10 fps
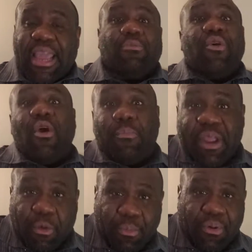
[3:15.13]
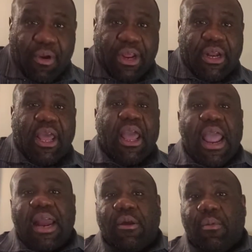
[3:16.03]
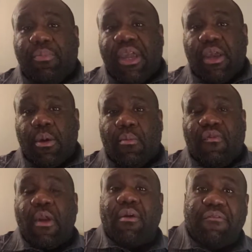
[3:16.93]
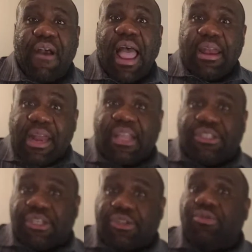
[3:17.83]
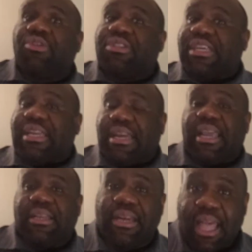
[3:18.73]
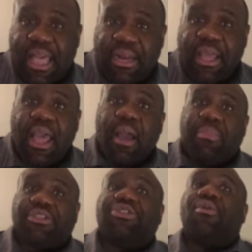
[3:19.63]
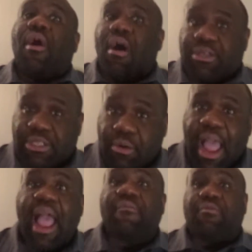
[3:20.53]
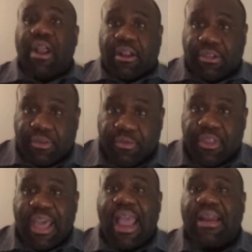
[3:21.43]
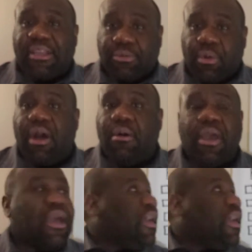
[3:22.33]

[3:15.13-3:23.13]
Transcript: It will be reported and it will be verified not just through your 1099, but you'll also have records for that as well.